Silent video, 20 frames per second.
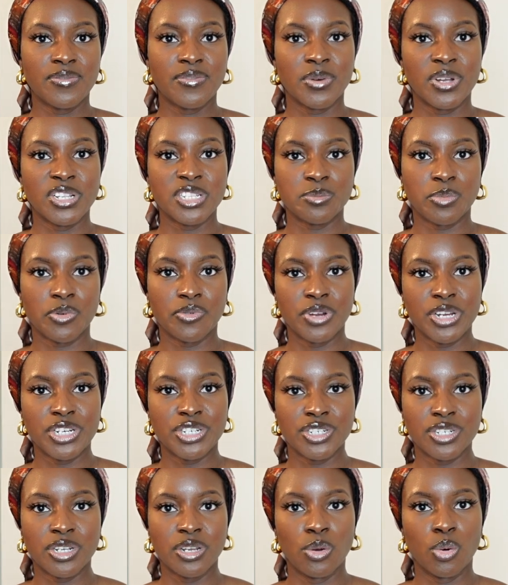for
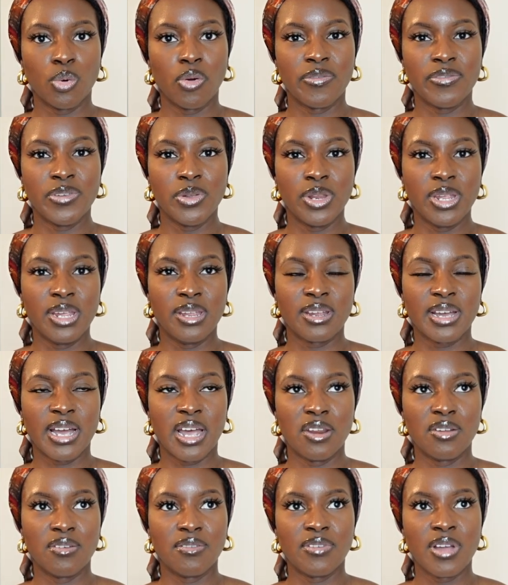inspiration, or if you need
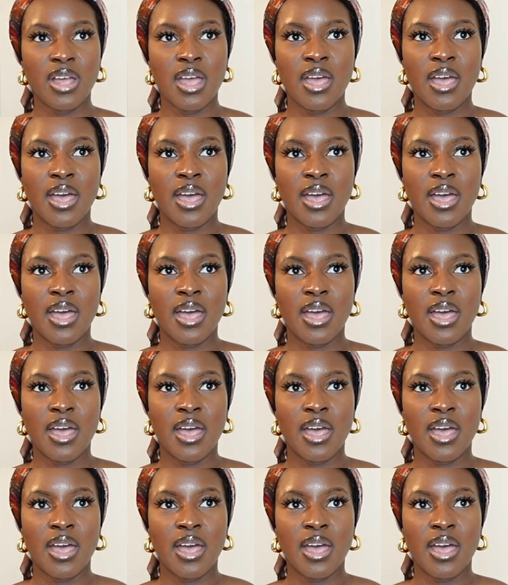kind of